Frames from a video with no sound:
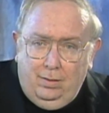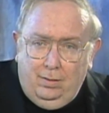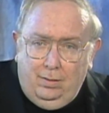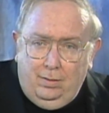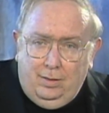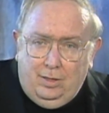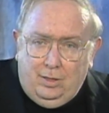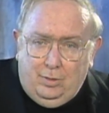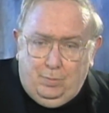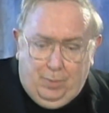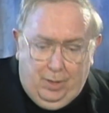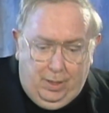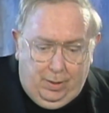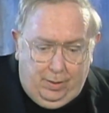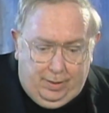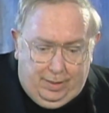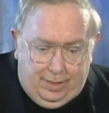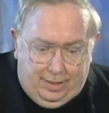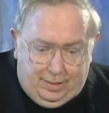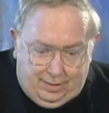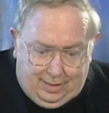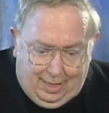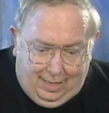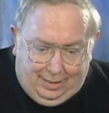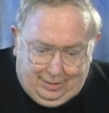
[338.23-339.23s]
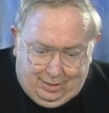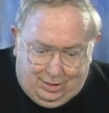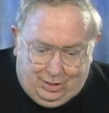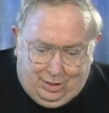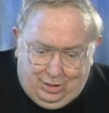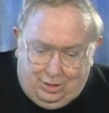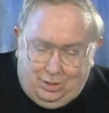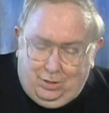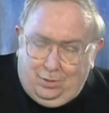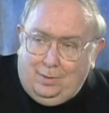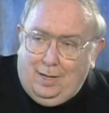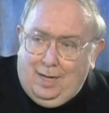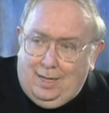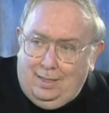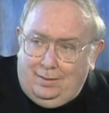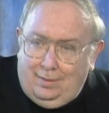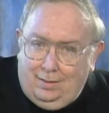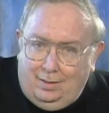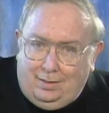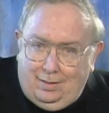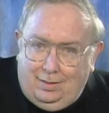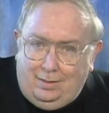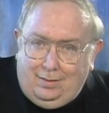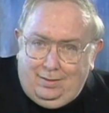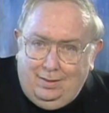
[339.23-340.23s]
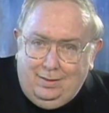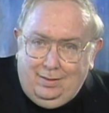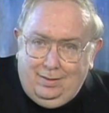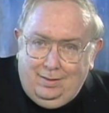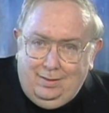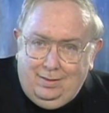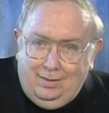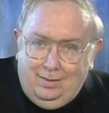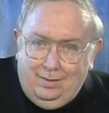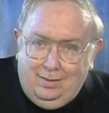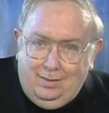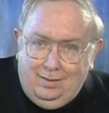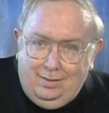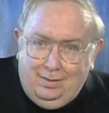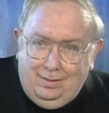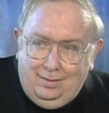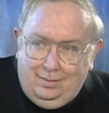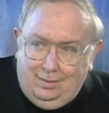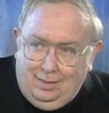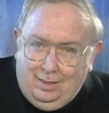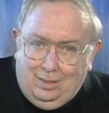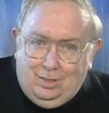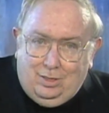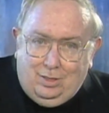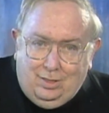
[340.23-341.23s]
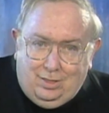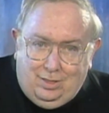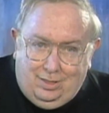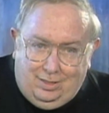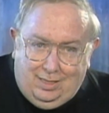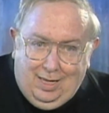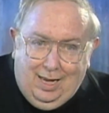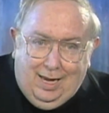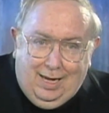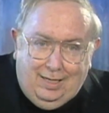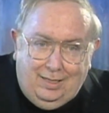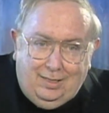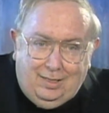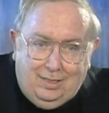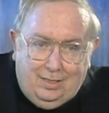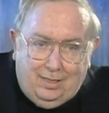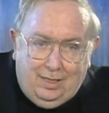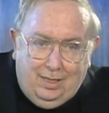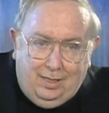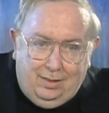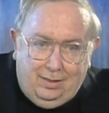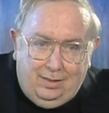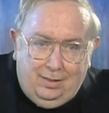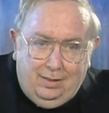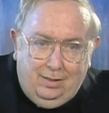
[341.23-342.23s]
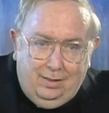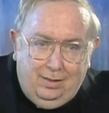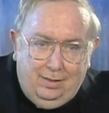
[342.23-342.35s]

The Spirit is that strength that sustains it.